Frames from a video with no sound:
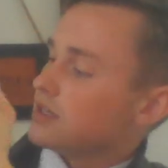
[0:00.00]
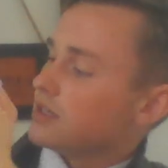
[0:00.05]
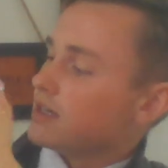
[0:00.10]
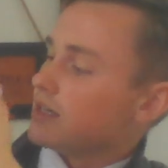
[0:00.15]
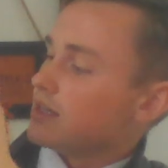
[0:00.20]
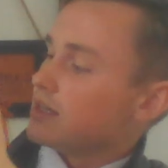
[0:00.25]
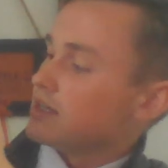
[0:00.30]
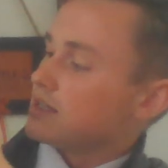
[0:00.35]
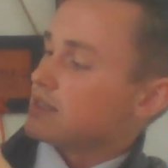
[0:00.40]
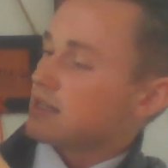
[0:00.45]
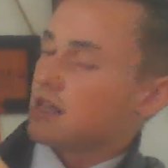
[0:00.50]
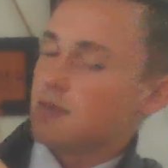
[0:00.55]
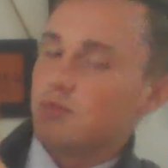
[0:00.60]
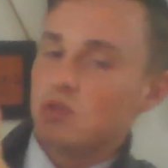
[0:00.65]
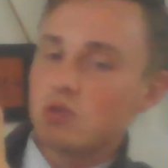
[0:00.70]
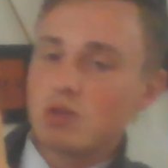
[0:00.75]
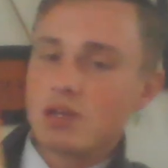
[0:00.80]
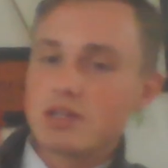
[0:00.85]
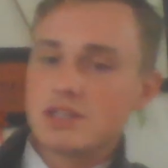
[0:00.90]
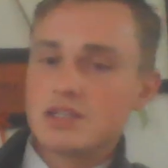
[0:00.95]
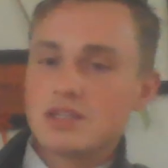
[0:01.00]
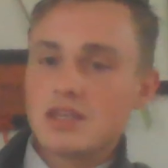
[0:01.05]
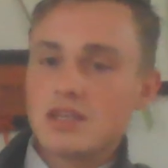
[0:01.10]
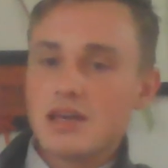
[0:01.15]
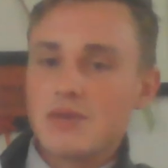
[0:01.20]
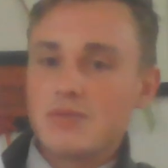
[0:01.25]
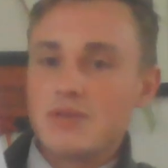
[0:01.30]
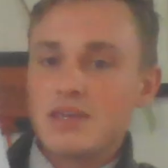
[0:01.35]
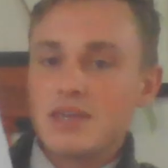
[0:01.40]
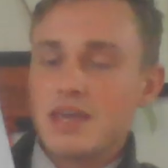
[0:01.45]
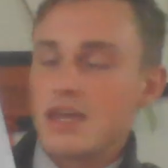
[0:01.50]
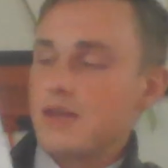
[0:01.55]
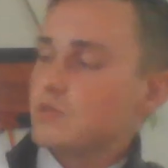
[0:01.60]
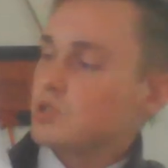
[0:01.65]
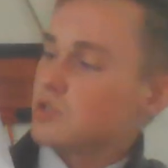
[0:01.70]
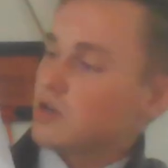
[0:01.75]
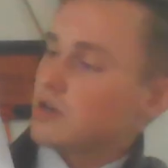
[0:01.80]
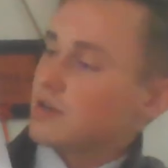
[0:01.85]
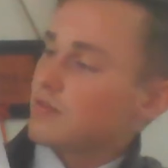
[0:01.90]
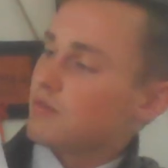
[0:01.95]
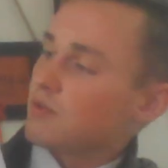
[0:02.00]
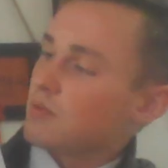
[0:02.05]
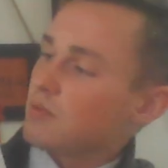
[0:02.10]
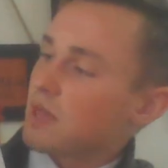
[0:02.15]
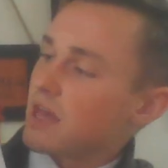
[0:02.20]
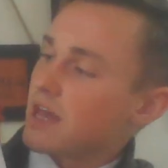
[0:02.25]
in the same direction that we came, starting from